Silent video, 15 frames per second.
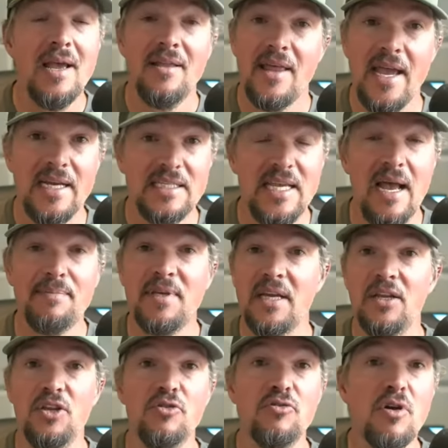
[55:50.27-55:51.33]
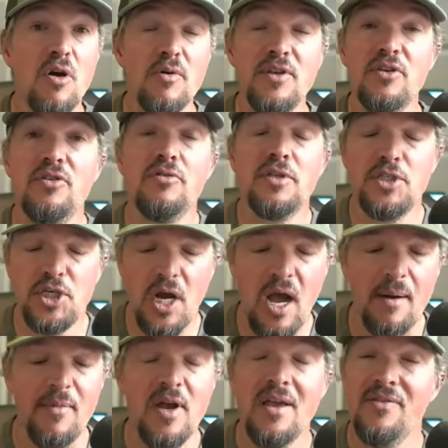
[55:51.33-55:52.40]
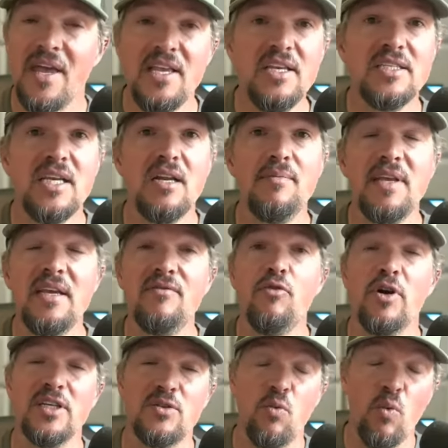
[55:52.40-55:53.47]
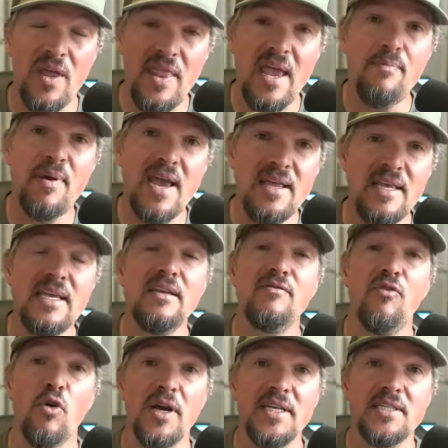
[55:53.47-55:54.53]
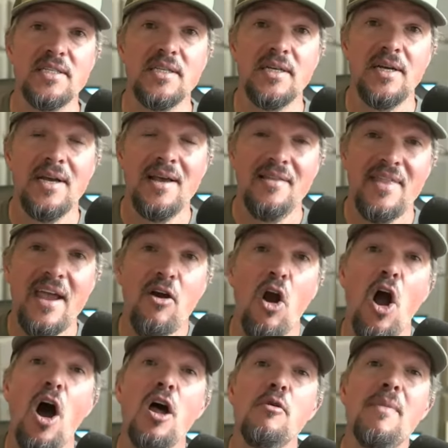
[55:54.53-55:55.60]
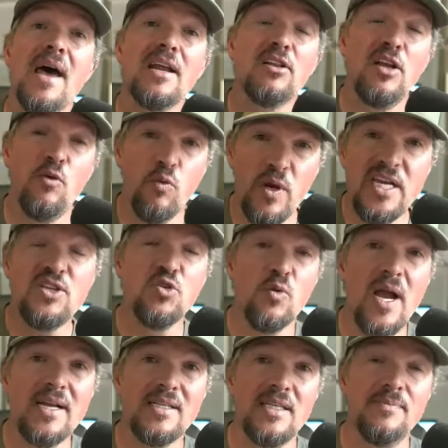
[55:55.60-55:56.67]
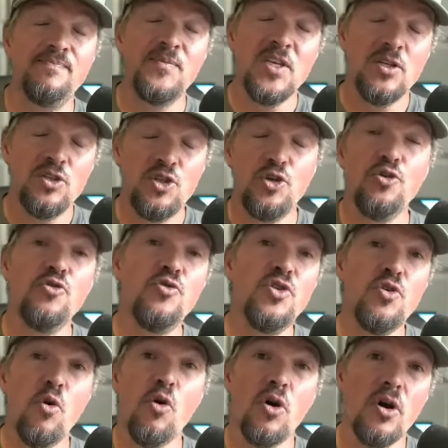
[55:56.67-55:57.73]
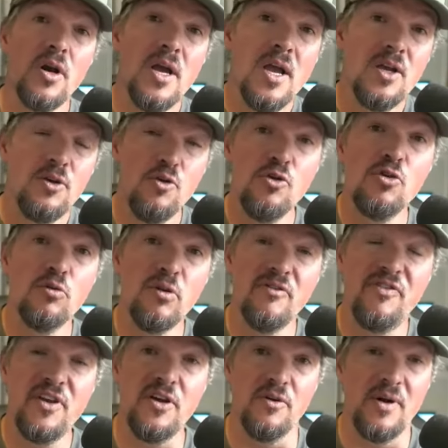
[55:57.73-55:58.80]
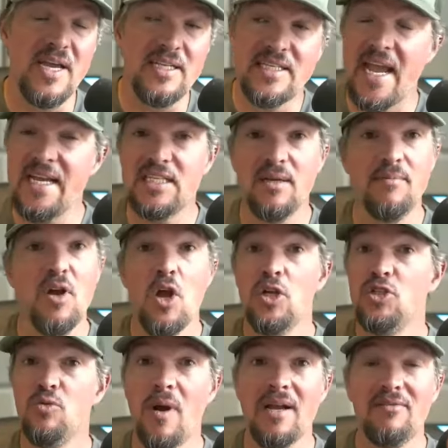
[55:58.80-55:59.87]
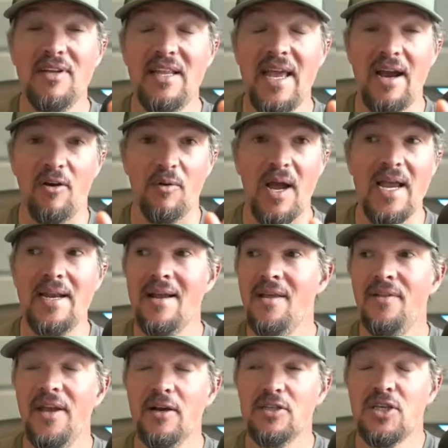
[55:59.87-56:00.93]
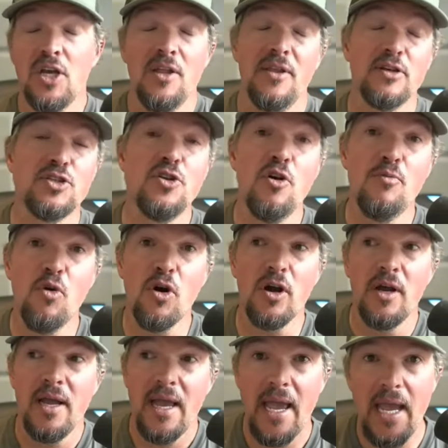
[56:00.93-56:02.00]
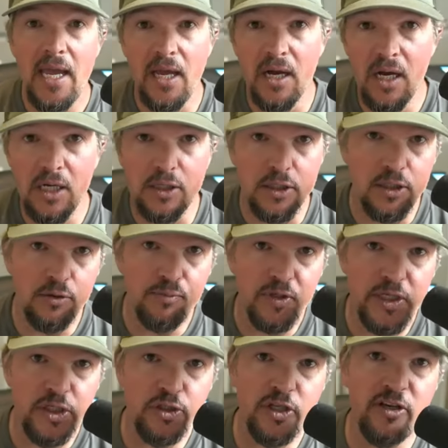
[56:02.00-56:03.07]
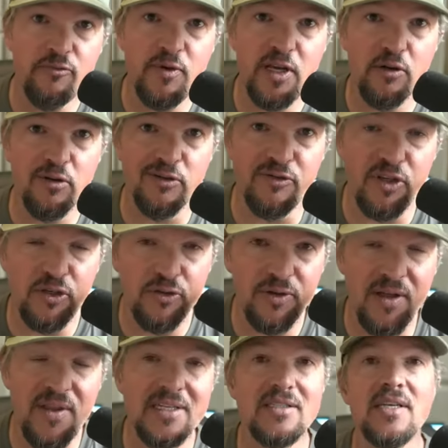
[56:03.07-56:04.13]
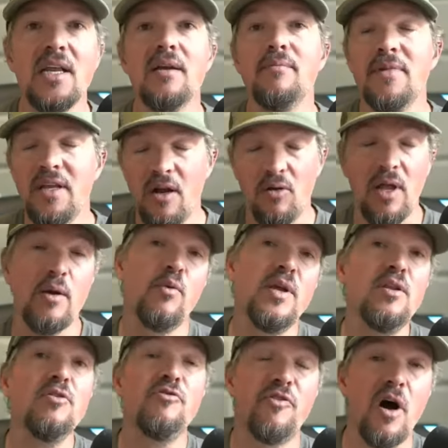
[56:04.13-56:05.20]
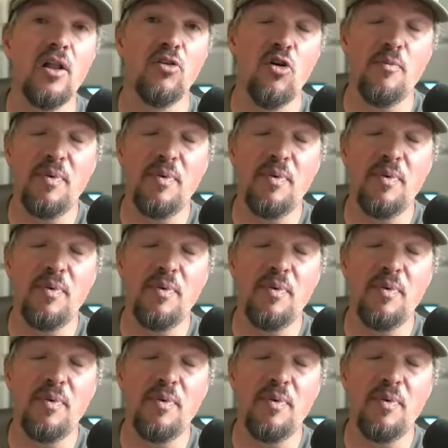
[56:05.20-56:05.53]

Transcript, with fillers: They accept it. You go and you do the job. Then you send them the invoice. When they pay the invoice, they are automatically redirected to your Google review. It takes them directly there, right? There's there's no more, hey, uh, could you please leave me a review and then send him, you know, like we do follow up